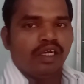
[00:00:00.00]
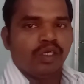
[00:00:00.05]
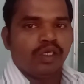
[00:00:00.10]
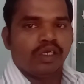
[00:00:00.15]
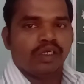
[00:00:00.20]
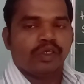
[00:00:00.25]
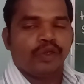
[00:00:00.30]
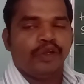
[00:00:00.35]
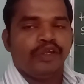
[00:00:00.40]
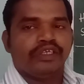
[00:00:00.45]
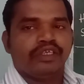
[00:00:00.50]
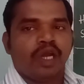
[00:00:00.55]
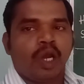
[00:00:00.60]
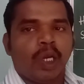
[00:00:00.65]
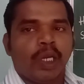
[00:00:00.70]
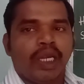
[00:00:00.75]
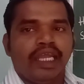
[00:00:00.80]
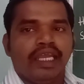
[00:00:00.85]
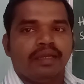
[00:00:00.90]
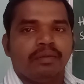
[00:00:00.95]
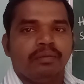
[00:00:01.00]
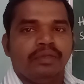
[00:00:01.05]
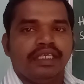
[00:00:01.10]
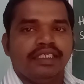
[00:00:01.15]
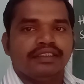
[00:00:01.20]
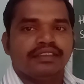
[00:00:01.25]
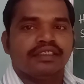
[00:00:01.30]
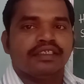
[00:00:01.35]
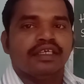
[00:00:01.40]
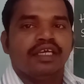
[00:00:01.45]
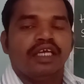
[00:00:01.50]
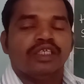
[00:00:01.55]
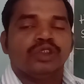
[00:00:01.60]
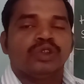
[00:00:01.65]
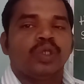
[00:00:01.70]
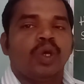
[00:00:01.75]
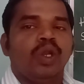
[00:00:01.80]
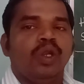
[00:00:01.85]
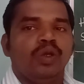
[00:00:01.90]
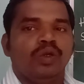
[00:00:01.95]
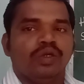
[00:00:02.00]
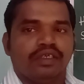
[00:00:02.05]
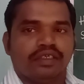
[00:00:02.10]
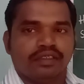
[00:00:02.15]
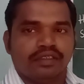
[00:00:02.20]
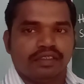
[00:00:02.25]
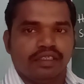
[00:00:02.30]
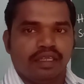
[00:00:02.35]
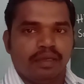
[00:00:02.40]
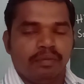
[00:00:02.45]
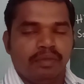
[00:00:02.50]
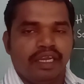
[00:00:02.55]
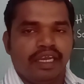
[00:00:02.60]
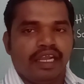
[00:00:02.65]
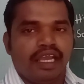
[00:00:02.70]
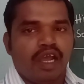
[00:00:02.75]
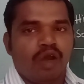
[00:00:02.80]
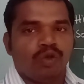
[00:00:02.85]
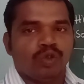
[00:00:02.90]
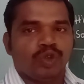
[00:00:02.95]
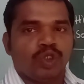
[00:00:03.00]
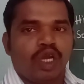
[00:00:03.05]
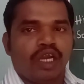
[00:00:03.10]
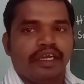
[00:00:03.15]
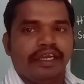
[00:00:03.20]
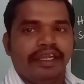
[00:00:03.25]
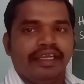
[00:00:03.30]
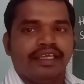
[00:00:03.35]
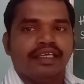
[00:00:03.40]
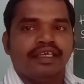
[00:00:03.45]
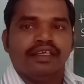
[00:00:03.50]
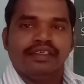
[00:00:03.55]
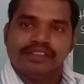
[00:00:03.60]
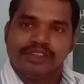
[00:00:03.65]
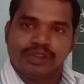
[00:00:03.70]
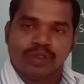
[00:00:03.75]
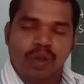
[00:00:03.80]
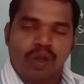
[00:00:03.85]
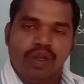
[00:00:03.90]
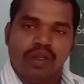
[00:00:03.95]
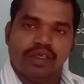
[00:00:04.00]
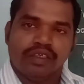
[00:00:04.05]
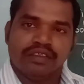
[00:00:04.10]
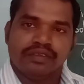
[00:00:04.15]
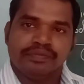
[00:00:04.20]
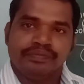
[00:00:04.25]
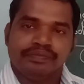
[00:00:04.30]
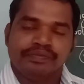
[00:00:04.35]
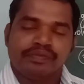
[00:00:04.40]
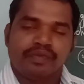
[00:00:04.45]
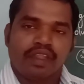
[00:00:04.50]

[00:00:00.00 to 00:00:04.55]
Okay, tonic means solute. The meaning of tonic, solute.